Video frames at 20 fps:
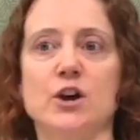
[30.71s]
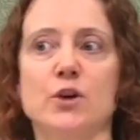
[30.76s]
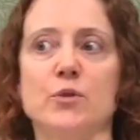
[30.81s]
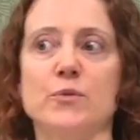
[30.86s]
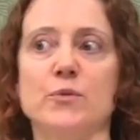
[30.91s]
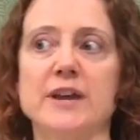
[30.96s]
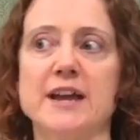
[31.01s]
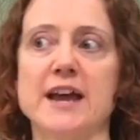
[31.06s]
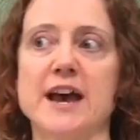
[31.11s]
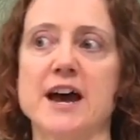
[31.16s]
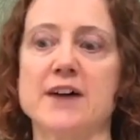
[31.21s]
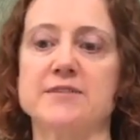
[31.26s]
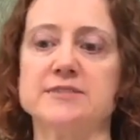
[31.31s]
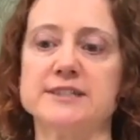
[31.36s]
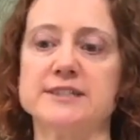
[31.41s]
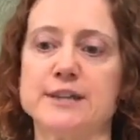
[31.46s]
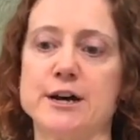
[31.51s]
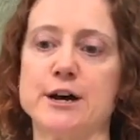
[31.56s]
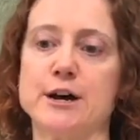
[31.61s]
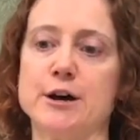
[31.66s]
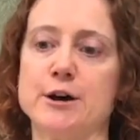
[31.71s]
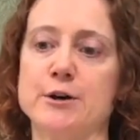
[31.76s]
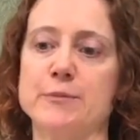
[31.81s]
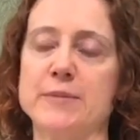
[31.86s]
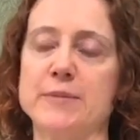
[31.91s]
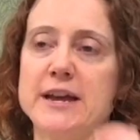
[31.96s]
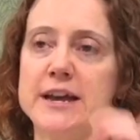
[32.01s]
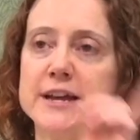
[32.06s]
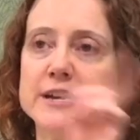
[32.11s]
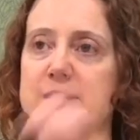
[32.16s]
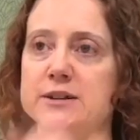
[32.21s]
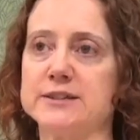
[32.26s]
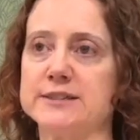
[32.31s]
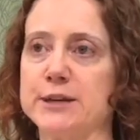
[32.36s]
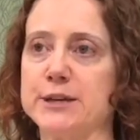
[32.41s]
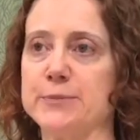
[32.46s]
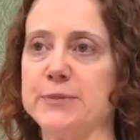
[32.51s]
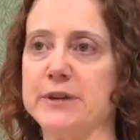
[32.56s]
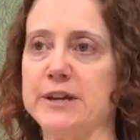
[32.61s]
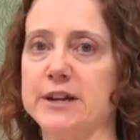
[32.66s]
We have some handouts
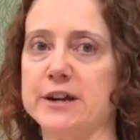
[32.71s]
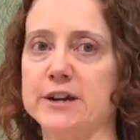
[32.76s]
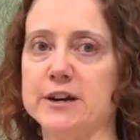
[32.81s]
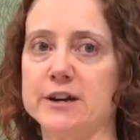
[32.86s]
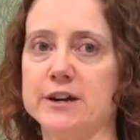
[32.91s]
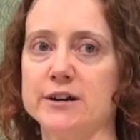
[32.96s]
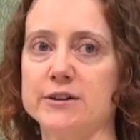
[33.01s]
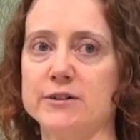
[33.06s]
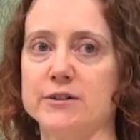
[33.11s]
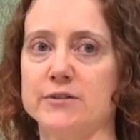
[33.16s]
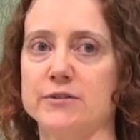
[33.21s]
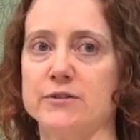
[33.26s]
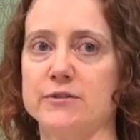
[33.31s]
up here